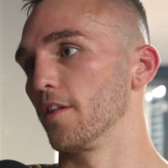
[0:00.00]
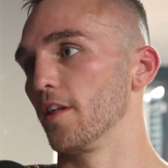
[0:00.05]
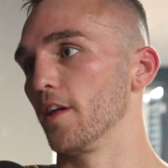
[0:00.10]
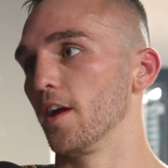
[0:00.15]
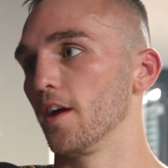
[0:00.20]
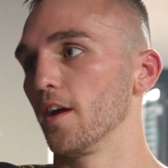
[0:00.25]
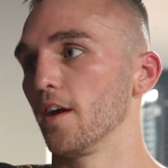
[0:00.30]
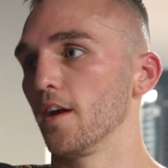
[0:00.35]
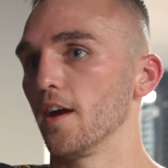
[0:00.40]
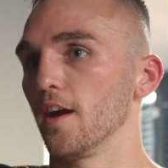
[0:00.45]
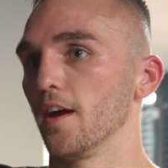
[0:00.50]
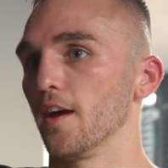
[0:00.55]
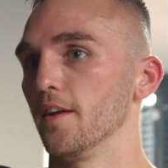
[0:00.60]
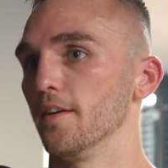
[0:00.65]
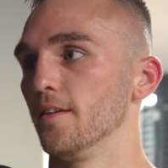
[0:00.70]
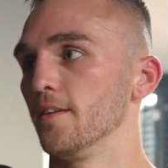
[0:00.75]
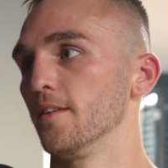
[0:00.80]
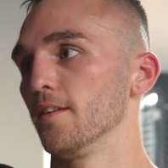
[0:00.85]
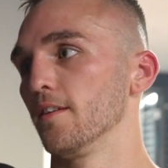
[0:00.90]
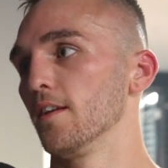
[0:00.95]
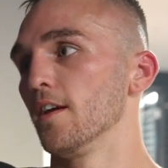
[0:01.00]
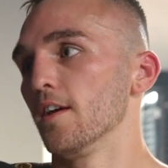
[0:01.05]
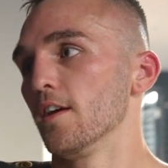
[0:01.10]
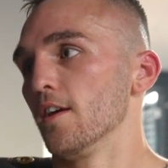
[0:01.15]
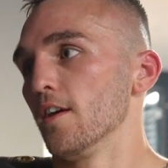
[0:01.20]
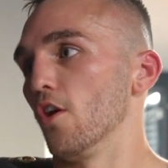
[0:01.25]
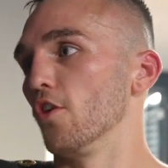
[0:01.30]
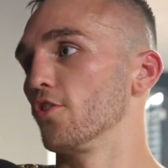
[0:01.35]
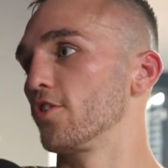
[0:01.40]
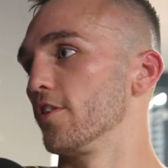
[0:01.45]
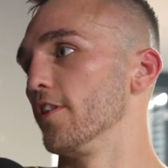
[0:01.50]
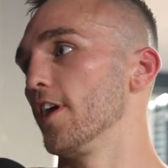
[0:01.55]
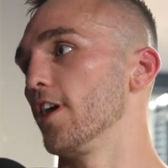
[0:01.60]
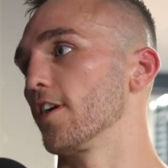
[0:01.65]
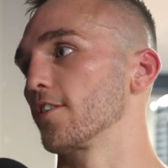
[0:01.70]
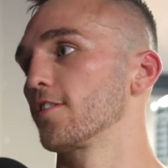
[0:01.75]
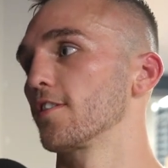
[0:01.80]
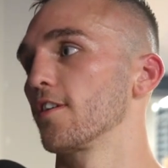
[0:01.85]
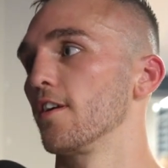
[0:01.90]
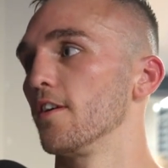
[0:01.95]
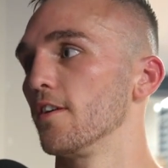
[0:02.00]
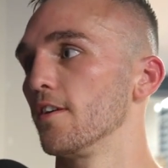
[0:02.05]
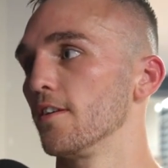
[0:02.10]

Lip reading: of there, and on to the next.